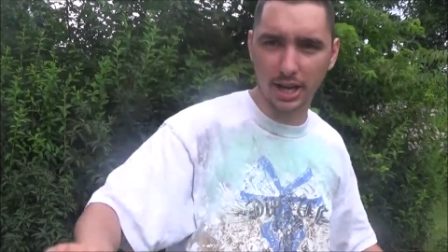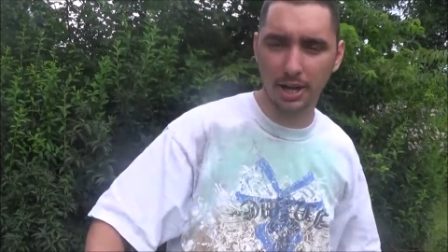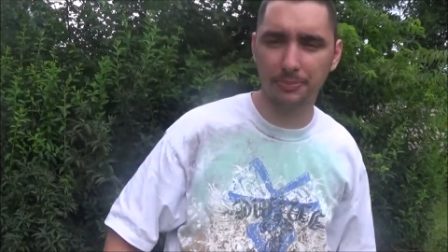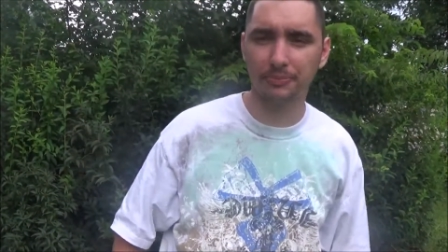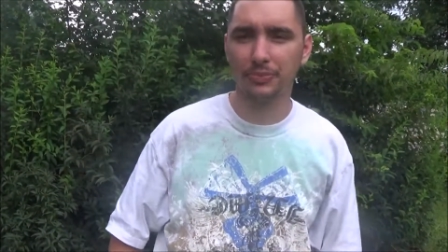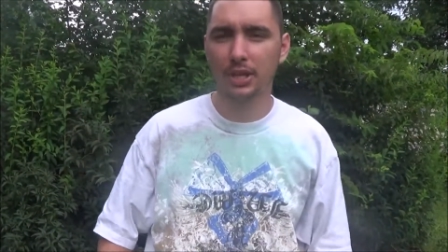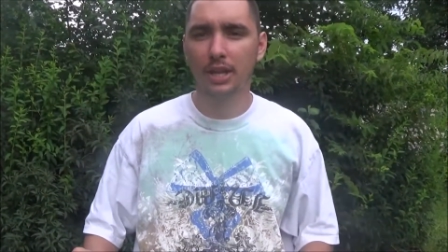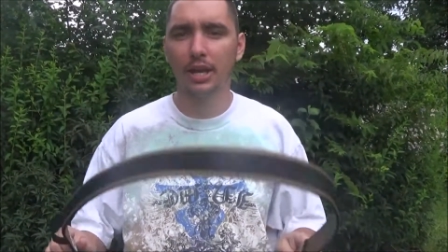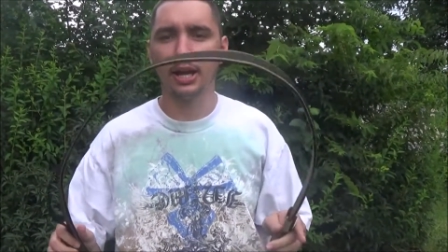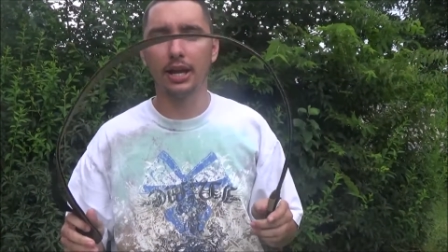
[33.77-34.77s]
got,
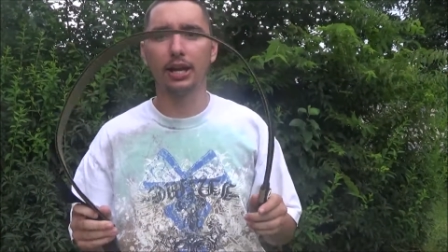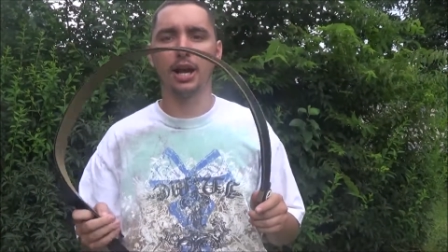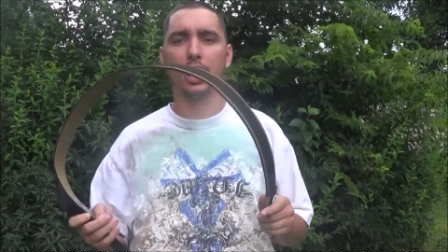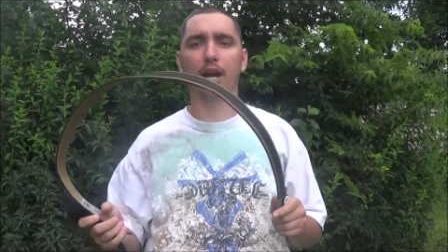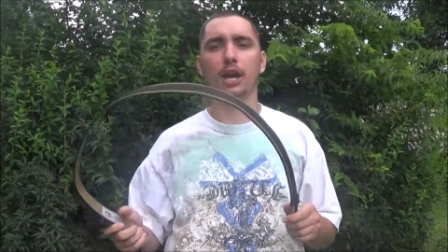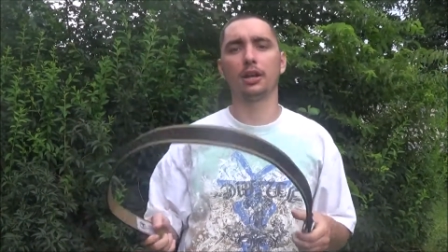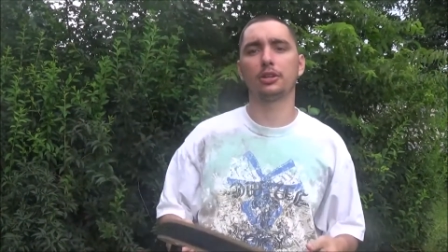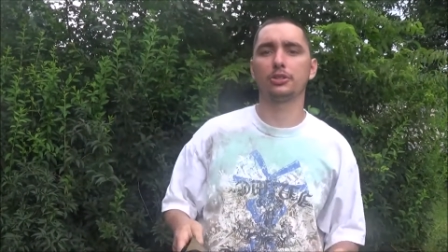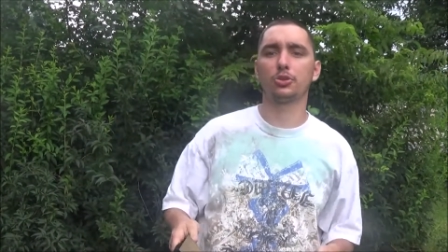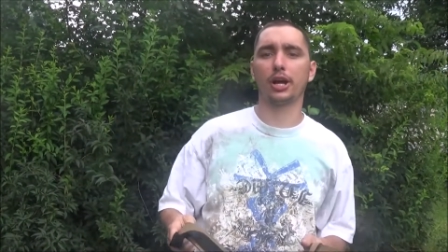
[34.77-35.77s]
and
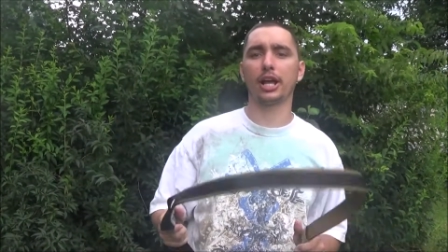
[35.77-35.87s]
so I